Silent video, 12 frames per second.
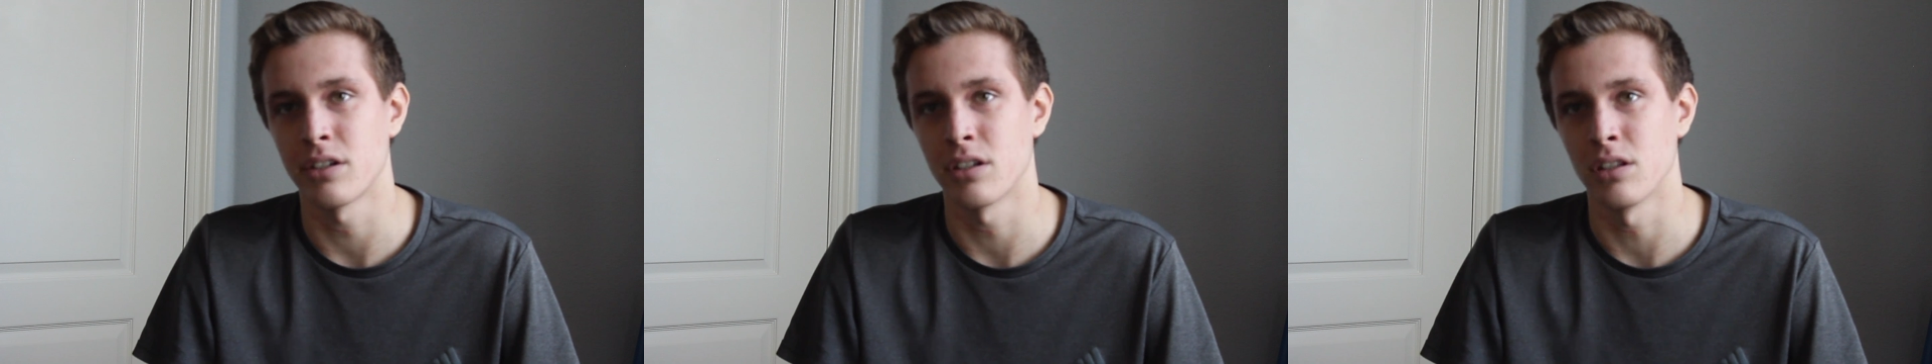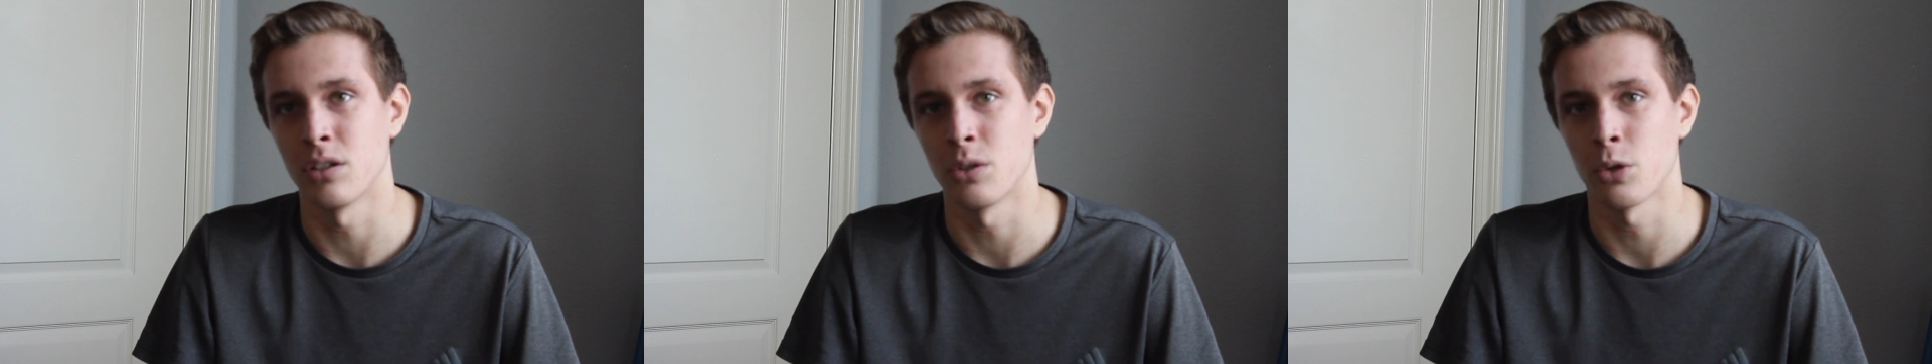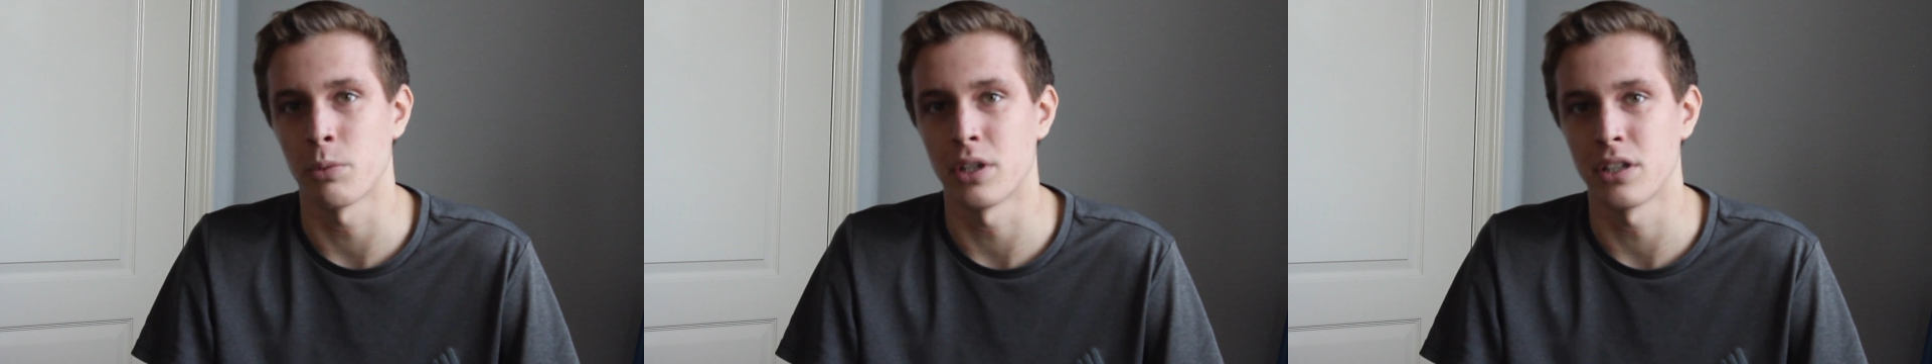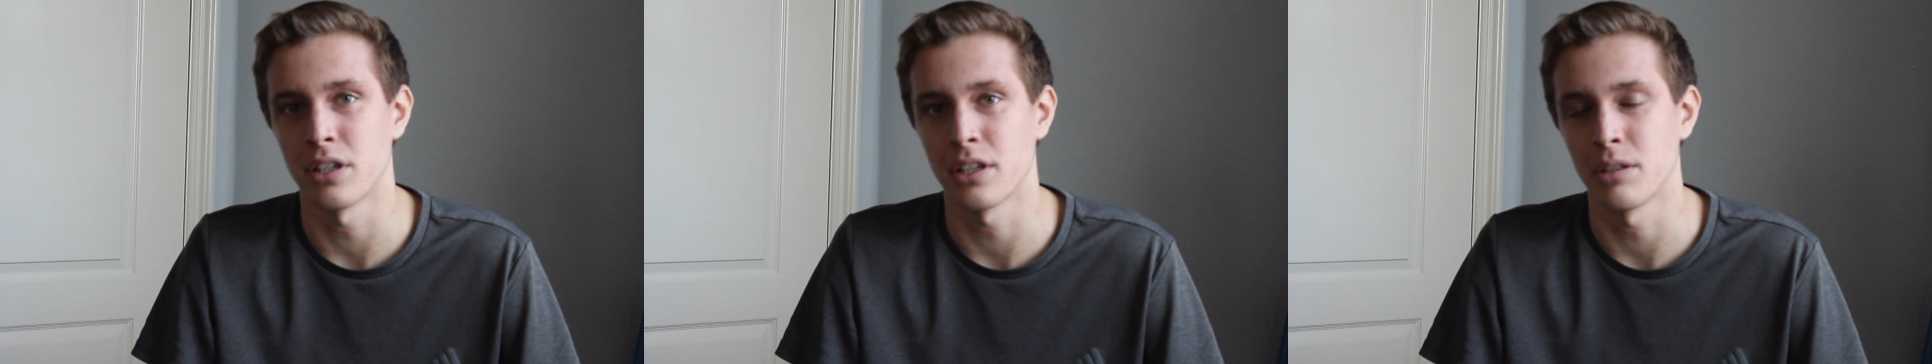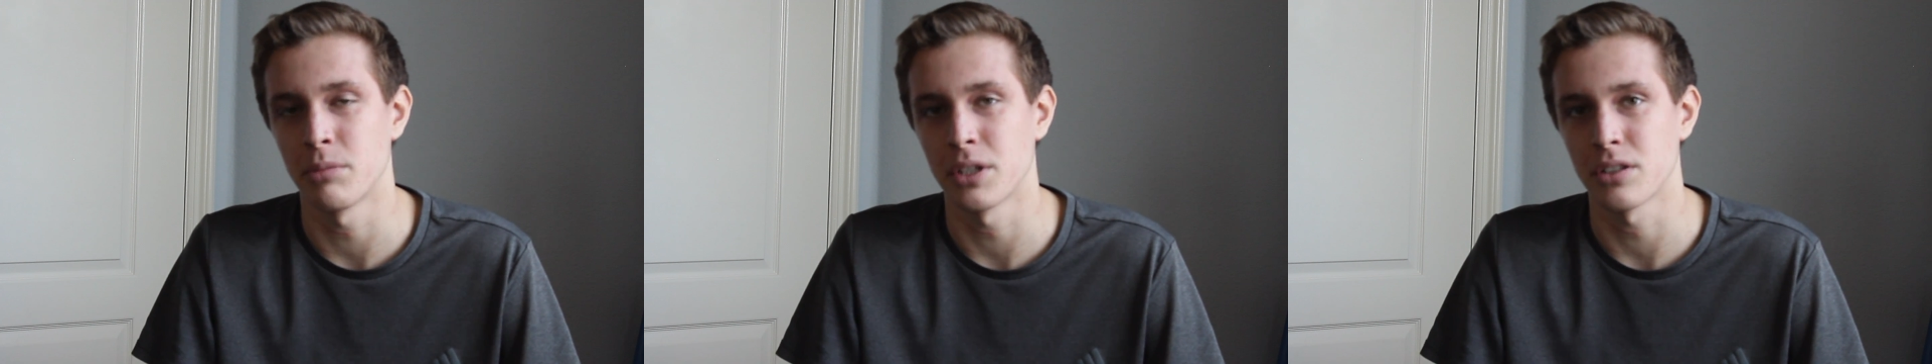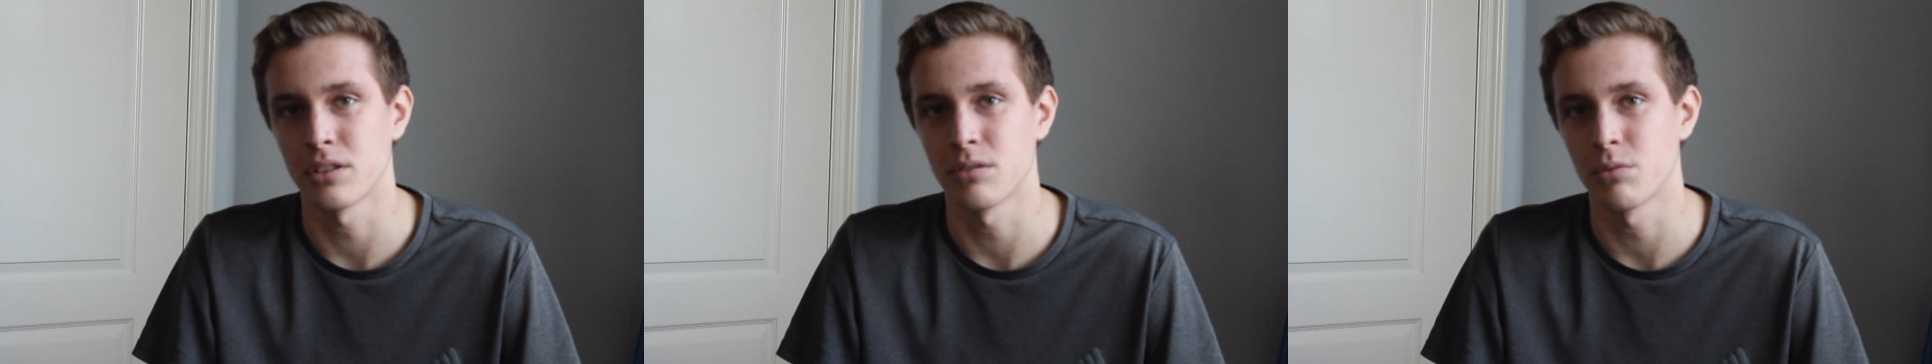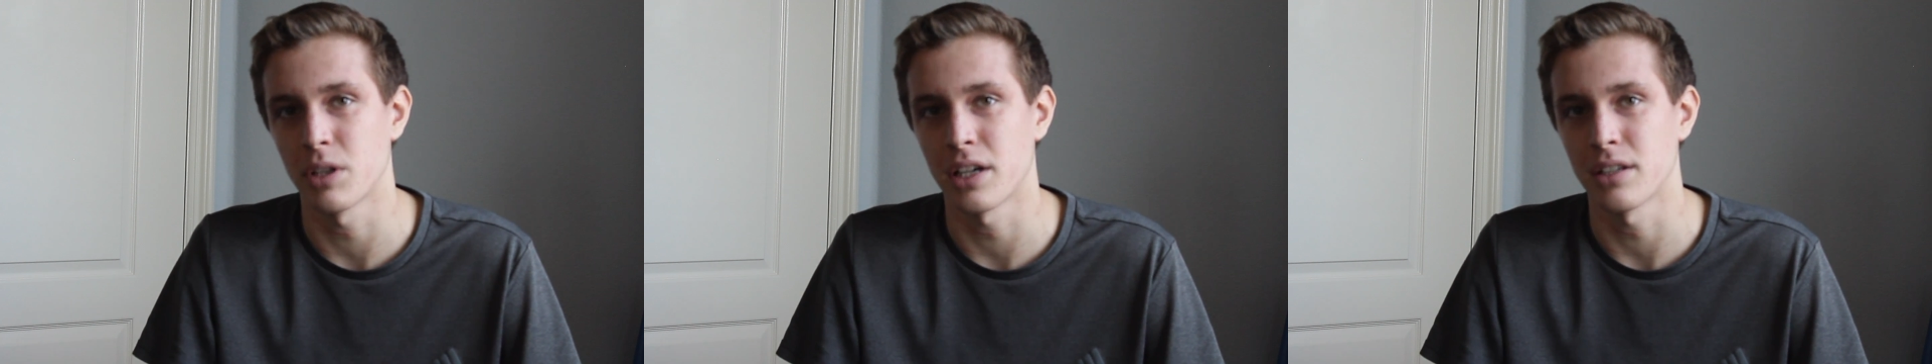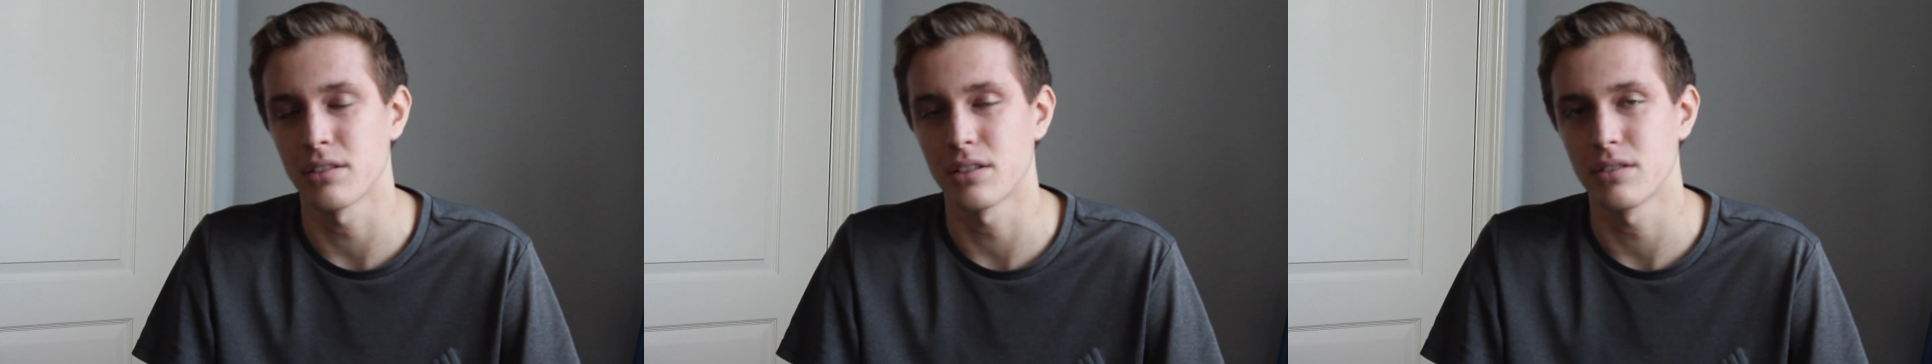or lower when taking pictures with
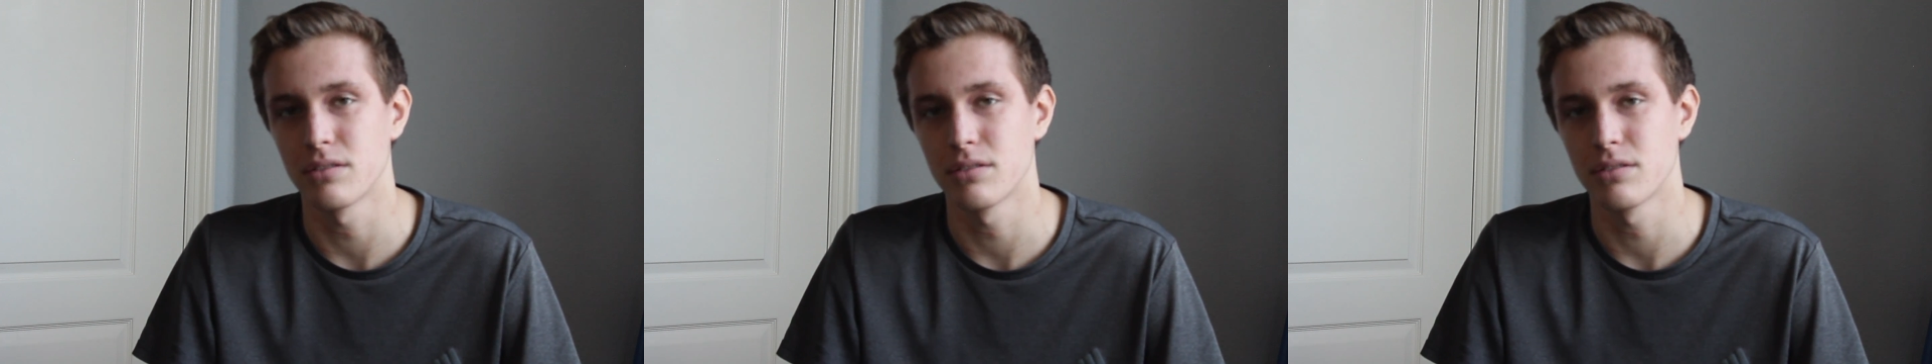ISO.